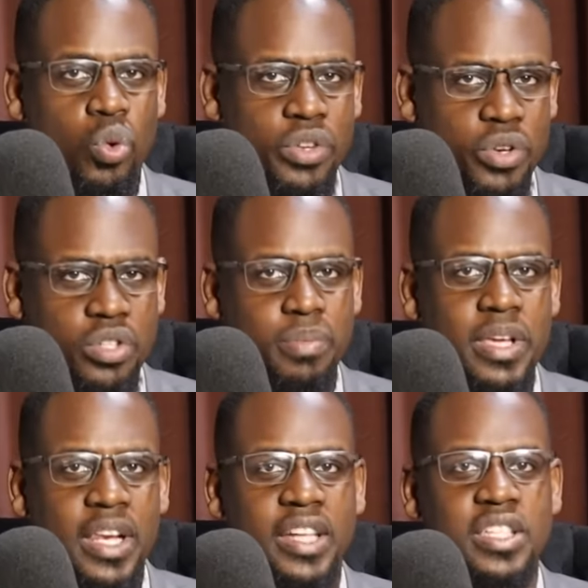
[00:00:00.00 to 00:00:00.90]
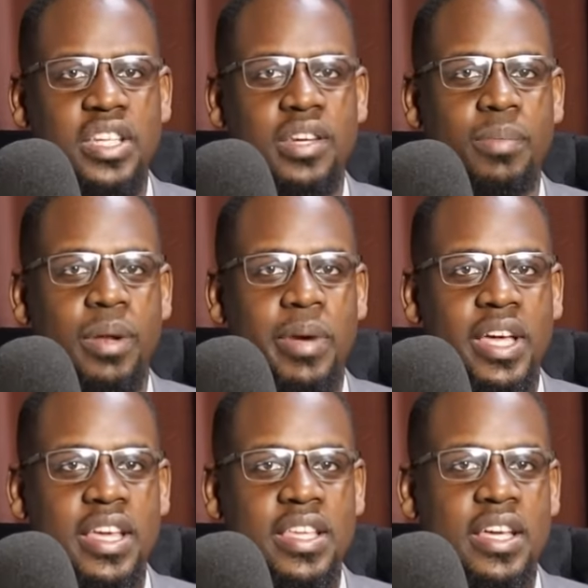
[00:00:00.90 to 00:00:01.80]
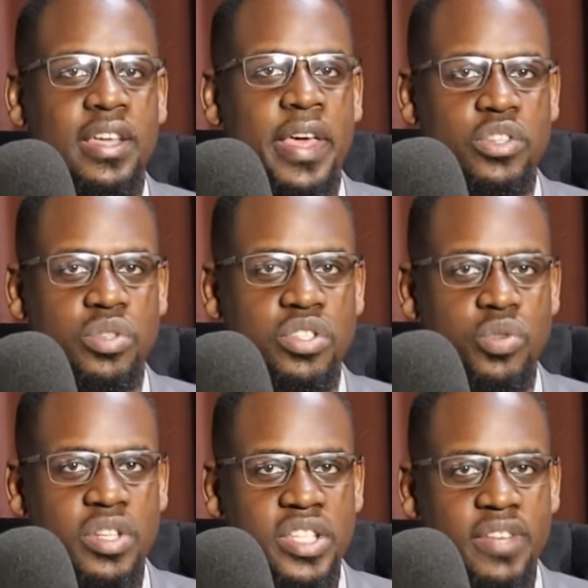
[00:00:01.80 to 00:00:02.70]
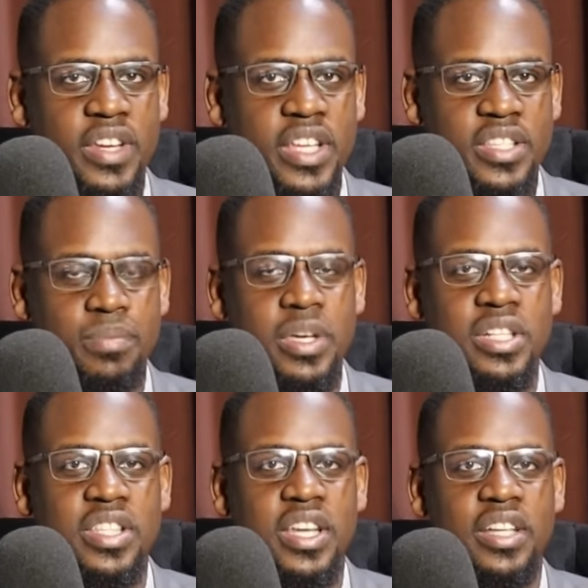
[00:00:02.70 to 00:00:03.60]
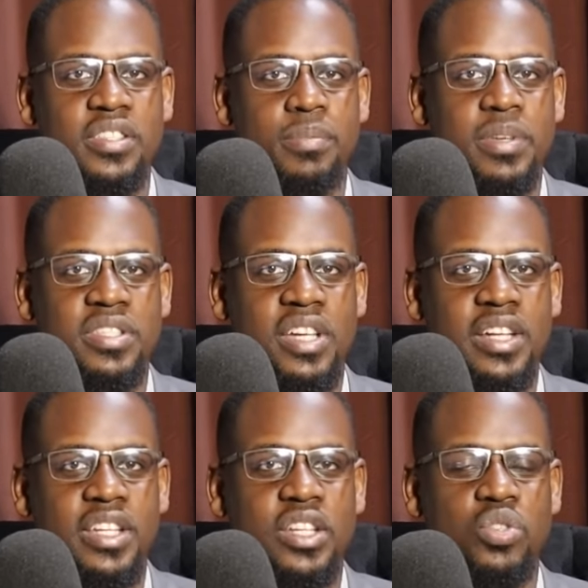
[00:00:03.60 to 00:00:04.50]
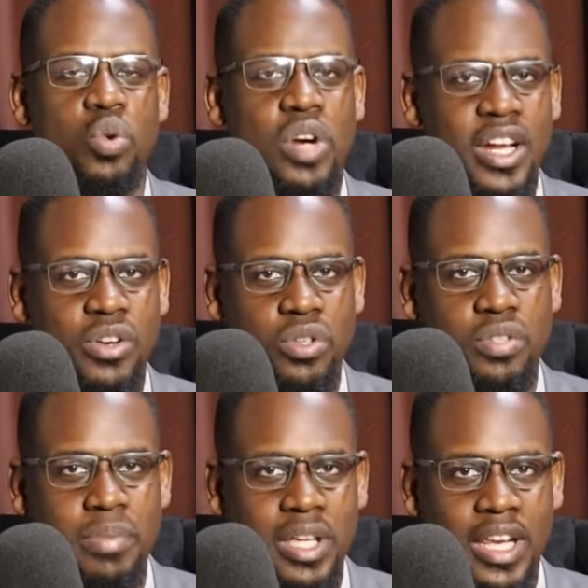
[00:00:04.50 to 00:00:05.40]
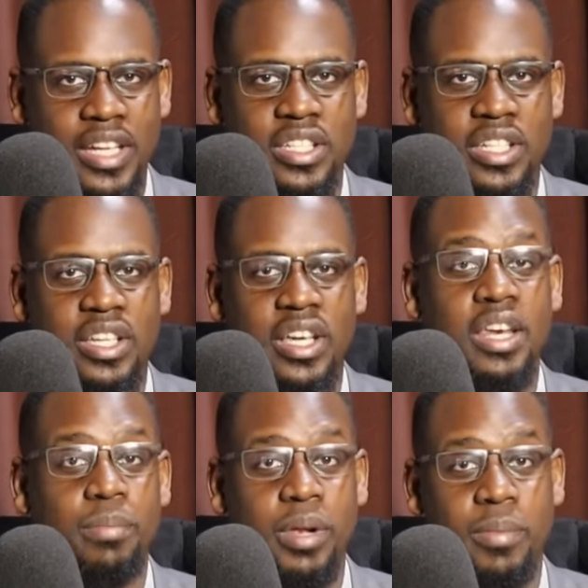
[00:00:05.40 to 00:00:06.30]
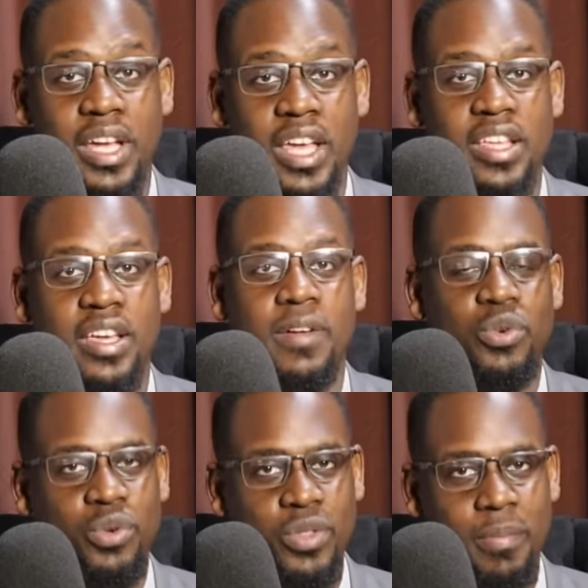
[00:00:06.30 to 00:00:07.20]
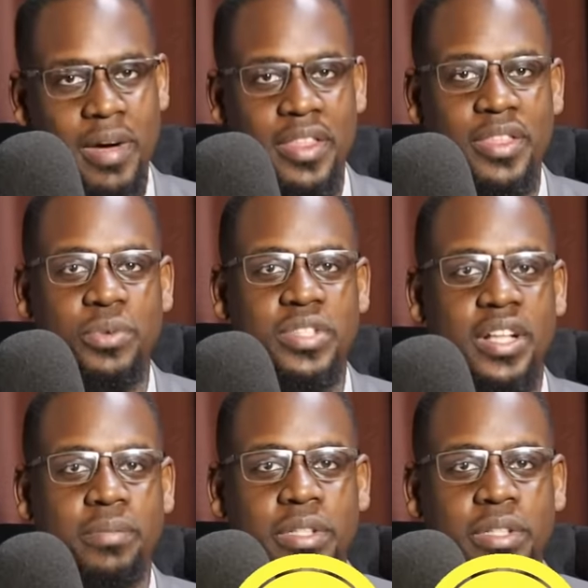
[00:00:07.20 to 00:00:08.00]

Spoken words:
could not be elected in Mlima Kenya. In 2027, he has picked the next best candidate who cannot be elected in Mlima Kenya. You do the math, you tell